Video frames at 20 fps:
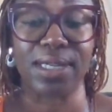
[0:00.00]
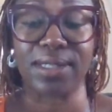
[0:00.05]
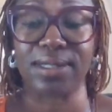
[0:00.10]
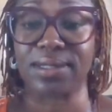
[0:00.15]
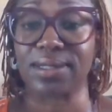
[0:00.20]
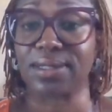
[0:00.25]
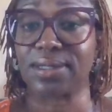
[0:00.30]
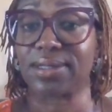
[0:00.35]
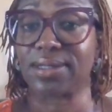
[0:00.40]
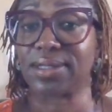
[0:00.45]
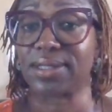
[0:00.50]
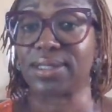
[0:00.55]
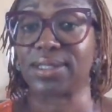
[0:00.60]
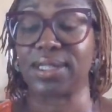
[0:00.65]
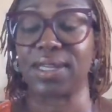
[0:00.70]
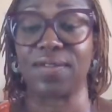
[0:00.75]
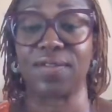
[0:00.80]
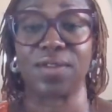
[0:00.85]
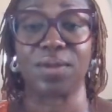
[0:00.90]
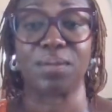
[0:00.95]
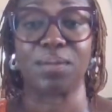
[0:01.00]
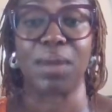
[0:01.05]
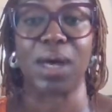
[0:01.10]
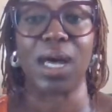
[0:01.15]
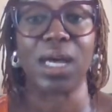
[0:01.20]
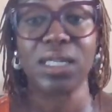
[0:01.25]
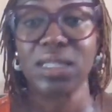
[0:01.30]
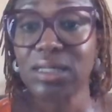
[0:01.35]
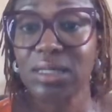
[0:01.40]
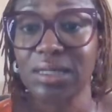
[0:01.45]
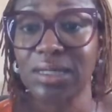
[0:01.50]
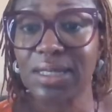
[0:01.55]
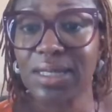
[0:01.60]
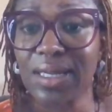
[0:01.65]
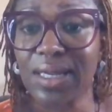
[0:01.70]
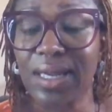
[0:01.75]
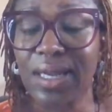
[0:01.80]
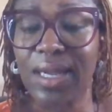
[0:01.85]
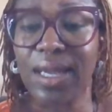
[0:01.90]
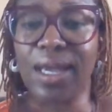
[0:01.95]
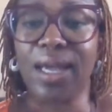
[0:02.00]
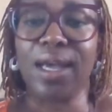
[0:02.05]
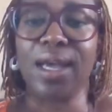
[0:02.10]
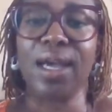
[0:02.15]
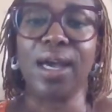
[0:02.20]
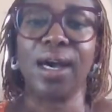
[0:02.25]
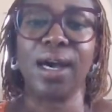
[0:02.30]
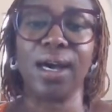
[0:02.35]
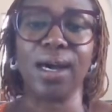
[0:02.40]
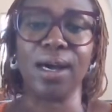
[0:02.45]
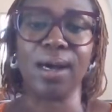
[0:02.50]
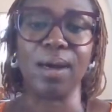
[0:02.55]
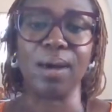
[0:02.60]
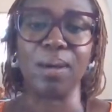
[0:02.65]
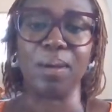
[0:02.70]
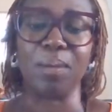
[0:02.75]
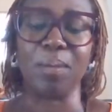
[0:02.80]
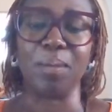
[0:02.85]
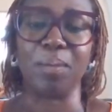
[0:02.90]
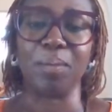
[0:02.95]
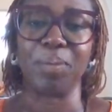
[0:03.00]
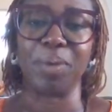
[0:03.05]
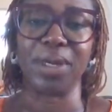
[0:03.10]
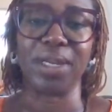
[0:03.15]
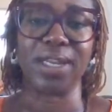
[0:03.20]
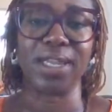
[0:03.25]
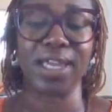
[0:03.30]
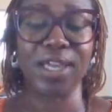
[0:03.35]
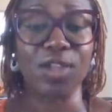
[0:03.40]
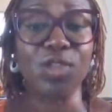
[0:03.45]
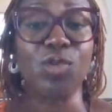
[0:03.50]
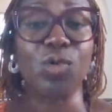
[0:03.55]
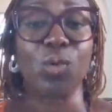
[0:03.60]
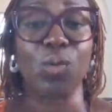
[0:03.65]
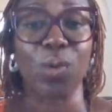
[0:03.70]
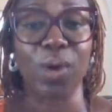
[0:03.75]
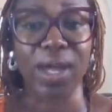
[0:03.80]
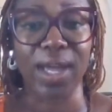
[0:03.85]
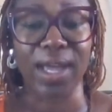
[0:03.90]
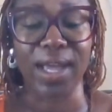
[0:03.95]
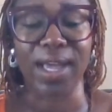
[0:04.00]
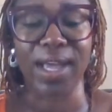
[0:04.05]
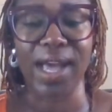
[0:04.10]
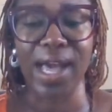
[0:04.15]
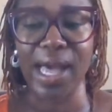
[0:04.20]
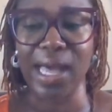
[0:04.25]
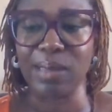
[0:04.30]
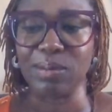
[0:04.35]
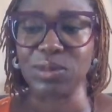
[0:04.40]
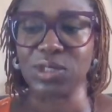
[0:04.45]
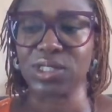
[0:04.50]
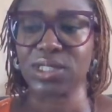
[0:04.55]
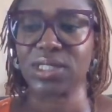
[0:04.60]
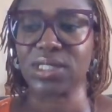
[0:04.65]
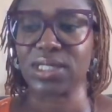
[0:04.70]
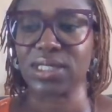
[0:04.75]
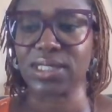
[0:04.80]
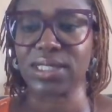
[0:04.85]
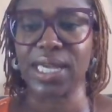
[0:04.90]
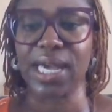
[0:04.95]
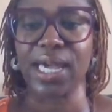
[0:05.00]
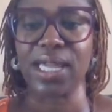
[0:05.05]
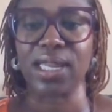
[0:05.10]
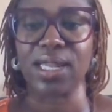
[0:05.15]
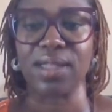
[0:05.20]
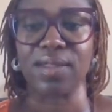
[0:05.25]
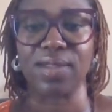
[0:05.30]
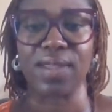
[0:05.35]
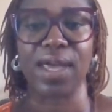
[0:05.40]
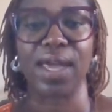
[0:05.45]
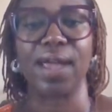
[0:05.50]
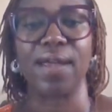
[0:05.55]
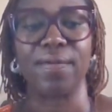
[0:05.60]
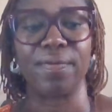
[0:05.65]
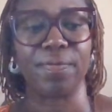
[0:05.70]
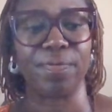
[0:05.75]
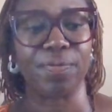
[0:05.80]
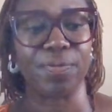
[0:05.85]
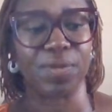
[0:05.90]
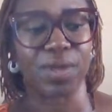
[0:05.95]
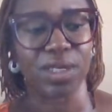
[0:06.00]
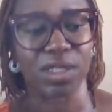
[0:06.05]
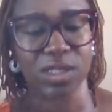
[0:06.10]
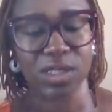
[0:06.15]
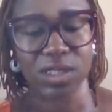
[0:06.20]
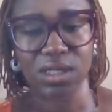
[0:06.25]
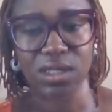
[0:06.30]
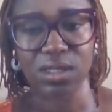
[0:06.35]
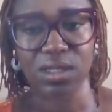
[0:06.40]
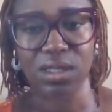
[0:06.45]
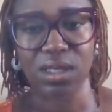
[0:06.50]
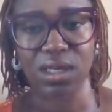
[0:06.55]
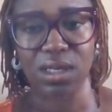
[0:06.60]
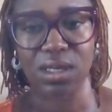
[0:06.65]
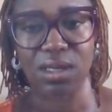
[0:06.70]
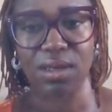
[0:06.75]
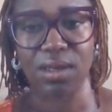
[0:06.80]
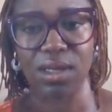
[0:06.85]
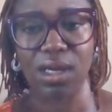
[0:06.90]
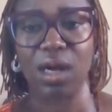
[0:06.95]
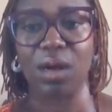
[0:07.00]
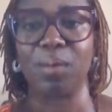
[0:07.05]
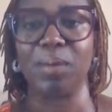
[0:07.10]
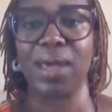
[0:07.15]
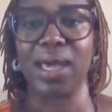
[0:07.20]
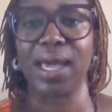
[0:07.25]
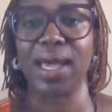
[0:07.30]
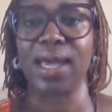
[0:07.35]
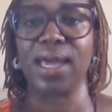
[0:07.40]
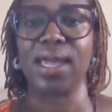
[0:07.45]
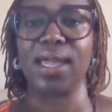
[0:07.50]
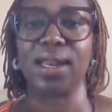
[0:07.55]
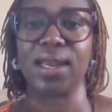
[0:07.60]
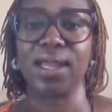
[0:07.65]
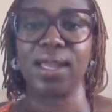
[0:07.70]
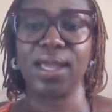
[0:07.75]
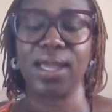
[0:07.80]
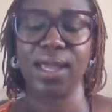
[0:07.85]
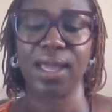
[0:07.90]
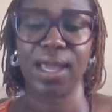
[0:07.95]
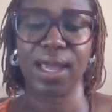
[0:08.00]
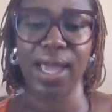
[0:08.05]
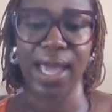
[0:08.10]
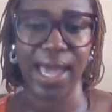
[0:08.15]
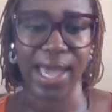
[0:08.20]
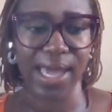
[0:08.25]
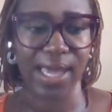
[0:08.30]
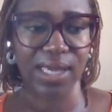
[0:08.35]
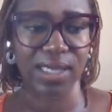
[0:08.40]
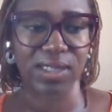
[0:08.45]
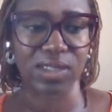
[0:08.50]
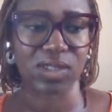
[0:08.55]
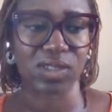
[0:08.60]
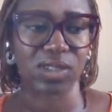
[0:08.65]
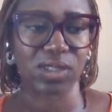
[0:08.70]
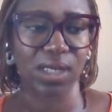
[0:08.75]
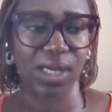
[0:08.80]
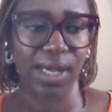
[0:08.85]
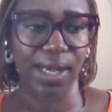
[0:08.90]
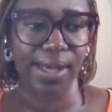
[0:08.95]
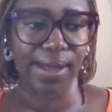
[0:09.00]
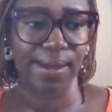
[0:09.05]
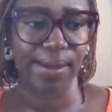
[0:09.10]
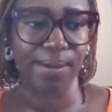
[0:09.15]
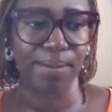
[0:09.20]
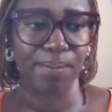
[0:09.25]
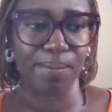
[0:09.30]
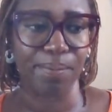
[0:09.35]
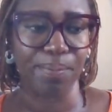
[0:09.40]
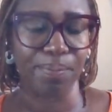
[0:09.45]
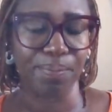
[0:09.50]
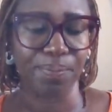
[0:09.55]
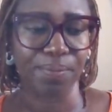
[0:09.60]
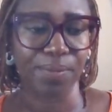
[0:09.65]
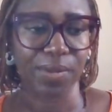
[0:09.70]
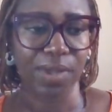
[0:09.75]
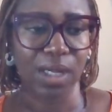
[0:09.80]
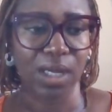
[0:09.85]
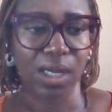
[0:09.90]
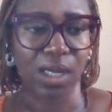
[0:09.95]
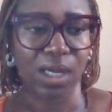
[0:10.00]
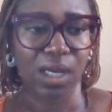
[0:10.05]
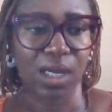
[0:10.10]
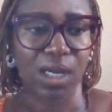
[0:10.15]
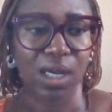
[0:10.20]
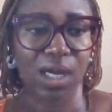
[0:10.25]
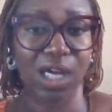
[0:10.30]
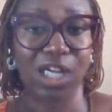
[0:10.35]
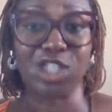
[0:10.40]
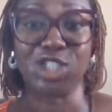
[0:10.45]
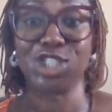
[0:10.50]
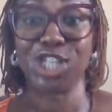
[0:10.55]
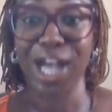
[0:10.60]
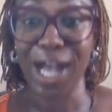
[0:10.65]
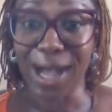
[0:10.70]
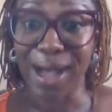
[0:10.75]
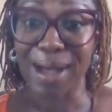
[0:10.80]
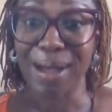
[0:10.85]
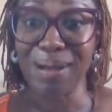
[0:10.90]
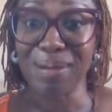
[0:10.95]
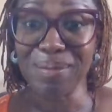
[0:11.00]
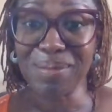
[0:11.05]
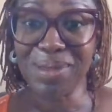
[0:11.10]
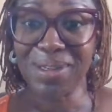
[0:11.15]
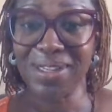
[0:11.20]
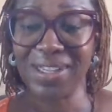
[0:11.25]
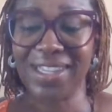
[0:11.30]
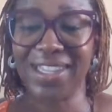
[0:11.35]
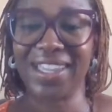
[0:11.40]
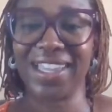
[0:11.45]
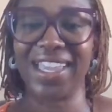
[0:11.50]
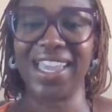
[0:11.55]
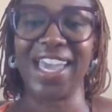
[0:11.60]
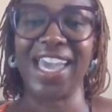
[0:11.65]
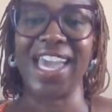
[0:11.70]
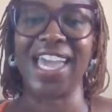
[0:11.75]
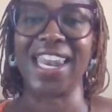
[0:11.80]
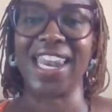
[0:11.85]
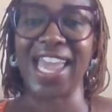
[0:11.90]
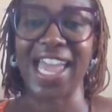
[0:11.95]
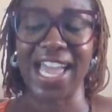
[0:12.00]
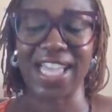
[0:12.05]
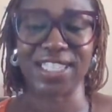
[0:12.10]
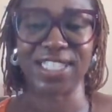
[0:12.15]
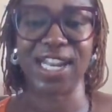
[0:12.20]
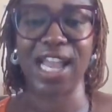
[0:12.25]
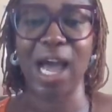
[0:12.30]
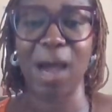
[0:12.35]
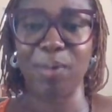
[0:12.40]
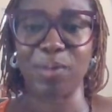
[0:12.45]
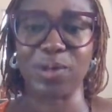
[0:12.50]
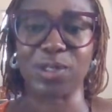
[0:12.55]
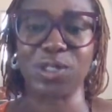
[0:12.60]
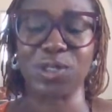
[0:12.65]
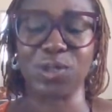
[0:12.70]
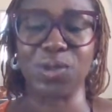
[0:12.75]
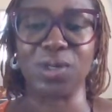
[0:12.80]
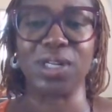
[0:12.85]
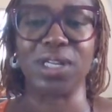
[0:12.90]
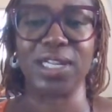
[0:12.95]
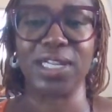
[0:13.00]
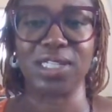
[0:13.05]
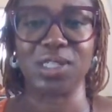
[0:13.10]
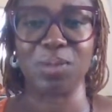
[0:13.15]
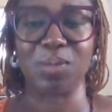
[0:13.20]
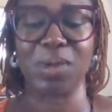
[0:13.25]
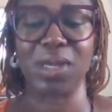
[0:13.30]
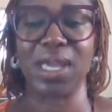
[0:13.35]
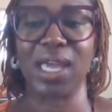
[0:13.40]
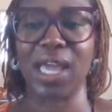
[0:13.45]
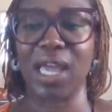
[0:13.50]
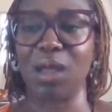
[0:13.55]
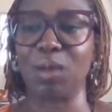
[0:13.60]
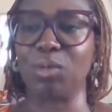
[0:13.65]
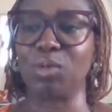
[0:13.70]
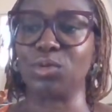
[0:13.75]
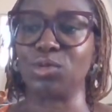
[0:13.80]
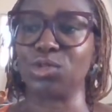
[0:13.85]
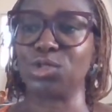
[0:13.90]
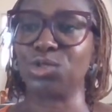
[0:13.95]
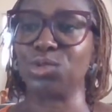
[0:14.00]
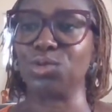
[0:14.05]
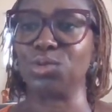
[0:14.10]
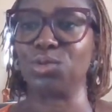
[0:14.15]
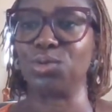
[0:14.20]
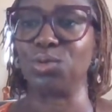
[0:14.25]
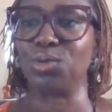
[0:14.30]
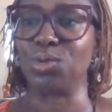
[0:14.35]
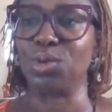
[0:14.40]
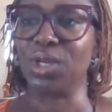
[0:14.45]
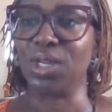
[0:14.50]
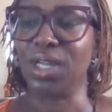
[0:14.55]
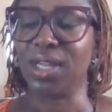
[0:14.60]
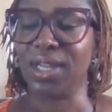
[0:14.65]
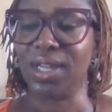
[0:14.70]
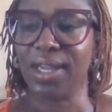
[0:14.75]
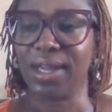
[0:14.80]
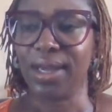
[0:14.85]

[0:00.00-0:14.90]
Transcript: 6 to 7 months. But either way, I'm just excited that this young man has a job and has an opportunity to be able to